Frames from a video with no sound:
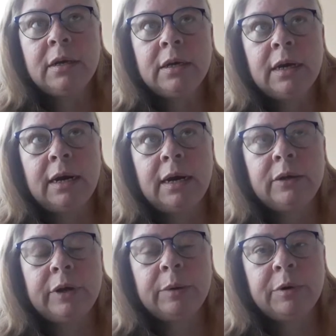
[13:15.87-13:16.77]

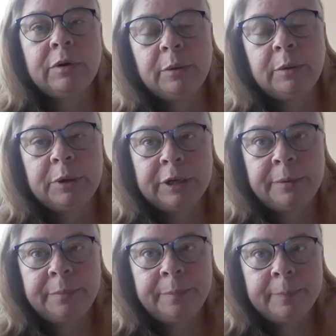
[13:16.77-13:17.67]
He'll get one for
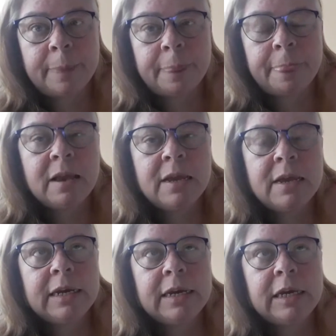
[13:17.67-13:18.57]
pneumonia.
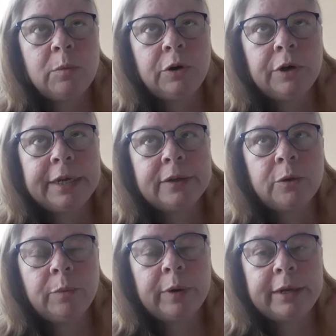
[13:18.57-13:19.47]
He will get
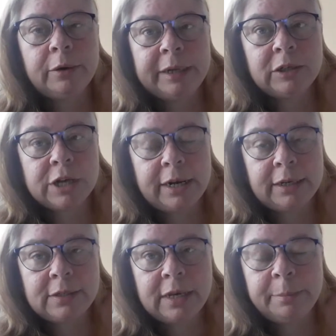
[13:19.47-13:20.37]
the regular
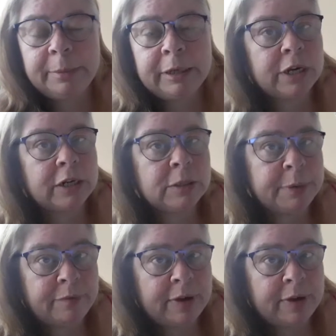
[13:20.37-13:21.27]
meningitis and a meningitis
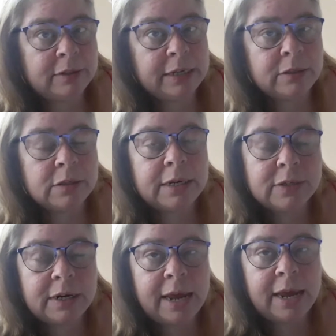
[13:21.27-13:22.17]
B vaccines that
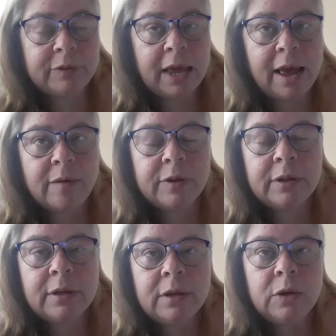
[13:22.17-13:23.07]
he's going to have,
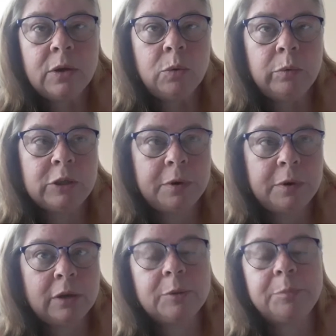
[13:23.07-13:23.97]
which will
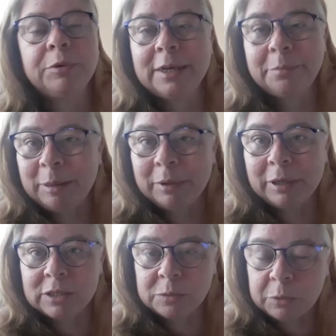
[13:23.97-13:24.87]
also protect me
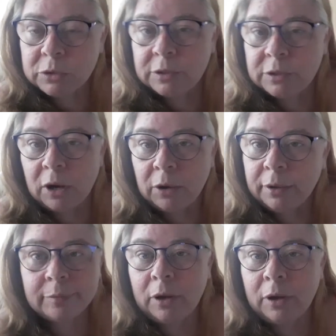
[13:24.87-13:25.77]
because, as most of
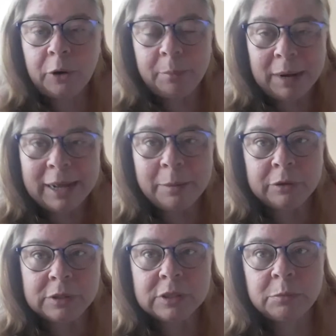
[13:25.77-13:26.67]
y'all all know, my
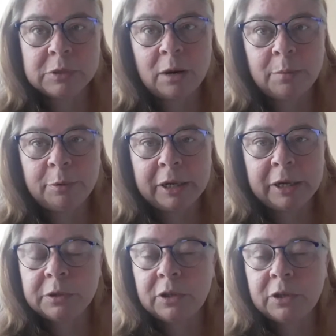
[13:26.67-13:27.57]
immune system is
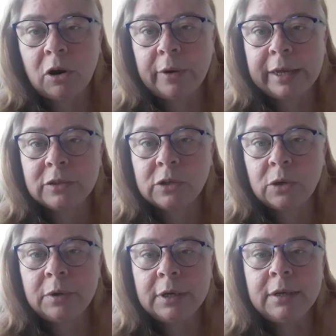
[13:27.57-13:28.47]
compromised with the RA.
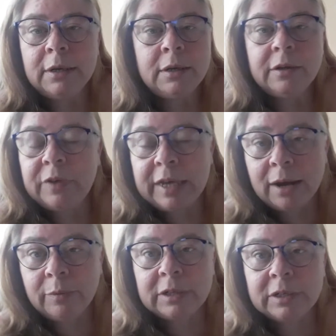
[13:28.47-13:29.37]
So if he
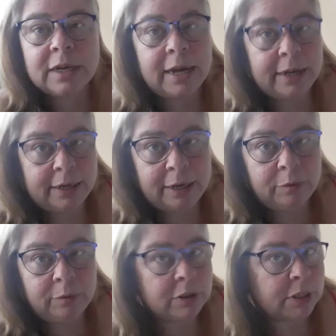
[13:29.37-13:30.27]
got really sick, I could get
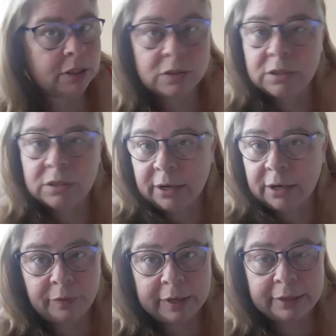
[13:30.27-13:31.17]
really sick, and not a
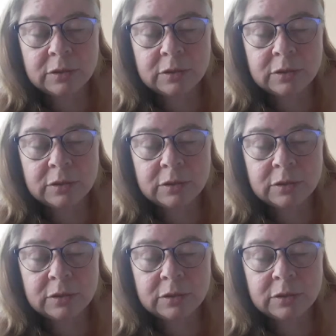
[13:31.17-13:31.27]
good thing.